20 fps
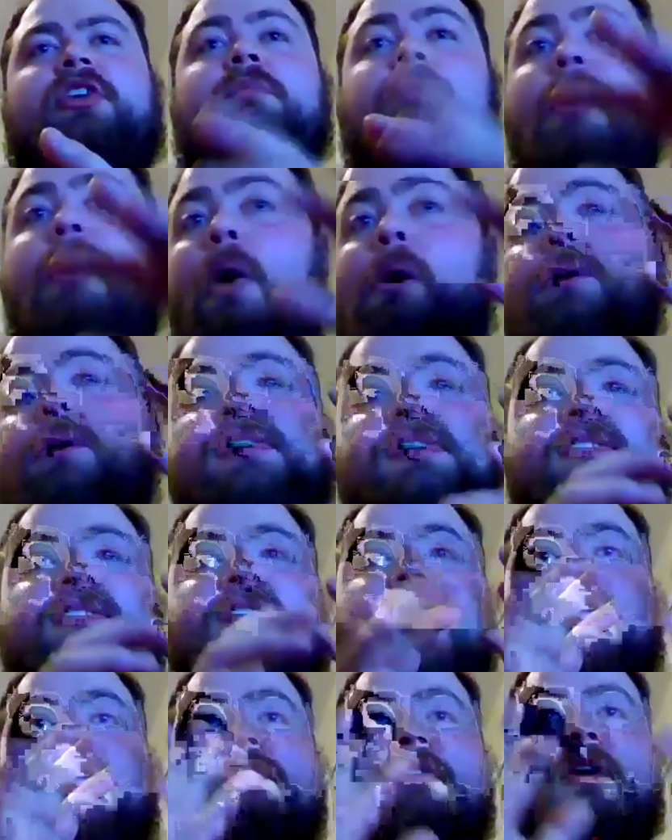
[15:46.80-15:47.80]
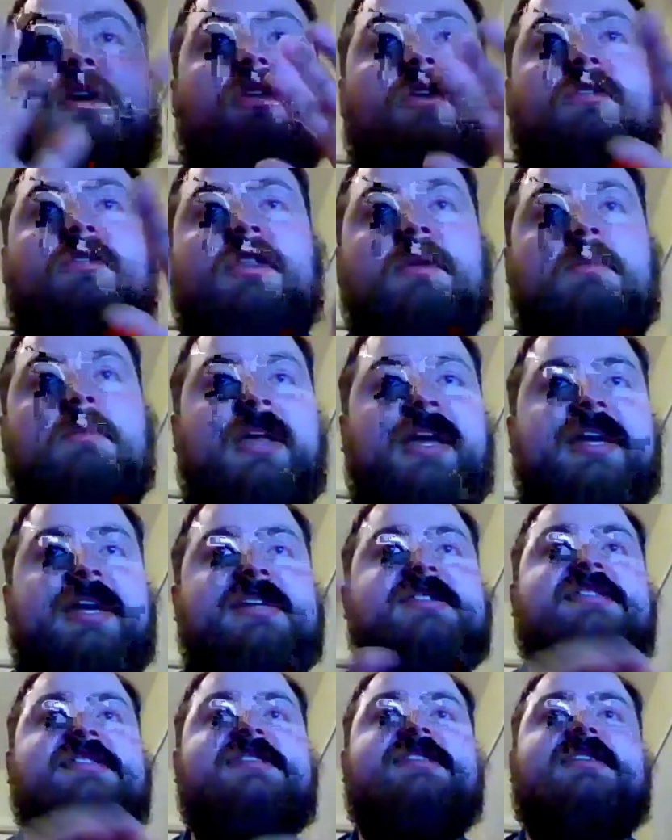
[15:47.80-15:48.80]
posts kind of all over the
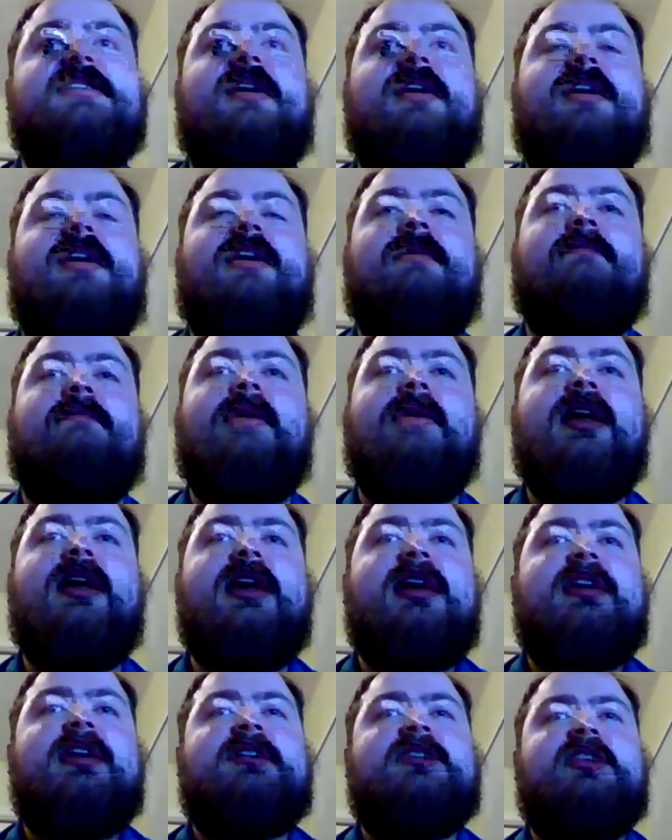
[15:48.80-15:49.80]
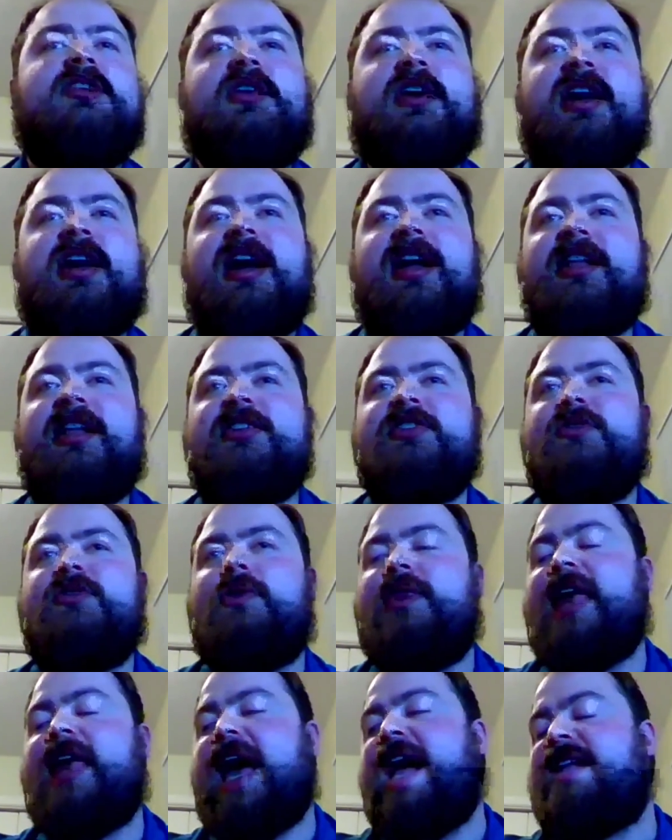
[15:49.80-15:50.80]
place. So you can kind of do
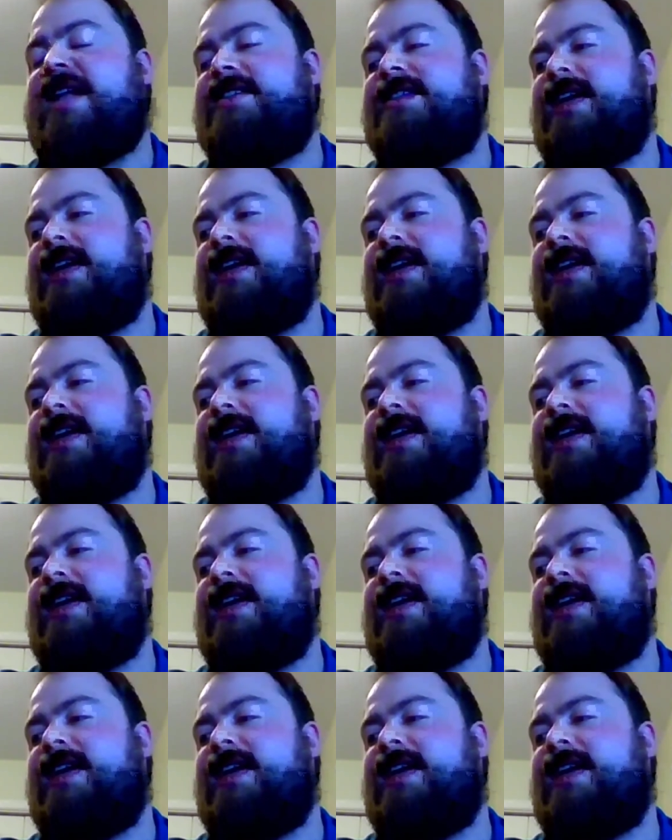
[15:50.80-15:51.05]
that